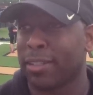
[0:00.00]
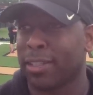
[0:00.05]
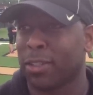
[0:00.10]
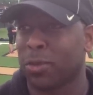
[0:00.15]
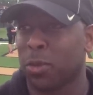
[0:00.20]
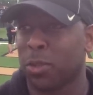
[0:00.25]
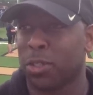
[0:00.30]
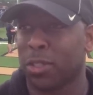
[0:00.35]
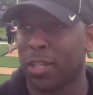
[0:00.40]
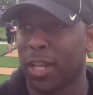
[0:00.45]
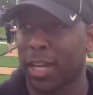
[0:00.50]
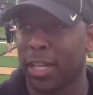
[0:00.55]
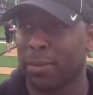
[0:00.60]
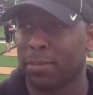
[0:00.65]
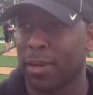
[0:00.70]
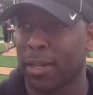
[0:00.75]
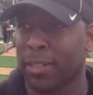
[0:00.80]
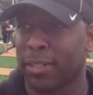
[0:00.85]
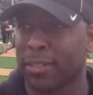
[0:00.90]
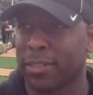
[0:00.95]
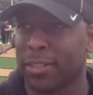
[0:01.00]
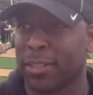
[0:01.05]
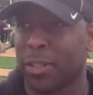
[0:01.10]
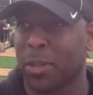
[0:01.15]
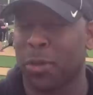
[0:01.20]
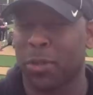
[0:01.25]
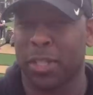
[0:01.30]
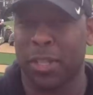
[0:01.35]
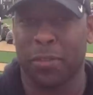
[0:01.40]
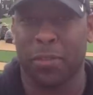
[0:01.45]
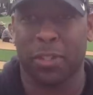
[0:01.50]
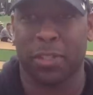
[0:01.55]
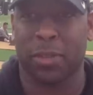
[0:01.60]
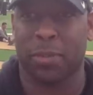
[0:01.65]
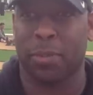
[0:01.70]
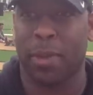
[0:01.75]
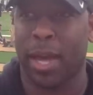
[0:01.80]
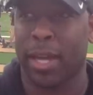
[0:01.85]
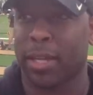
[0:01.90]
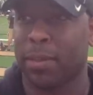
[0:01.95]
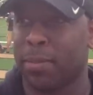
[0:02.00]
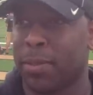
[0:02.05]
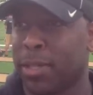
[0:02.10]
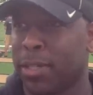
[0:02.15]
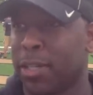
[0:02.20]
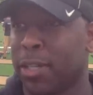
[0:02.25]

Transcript: That's what you like about him. You know, a defensive back could be a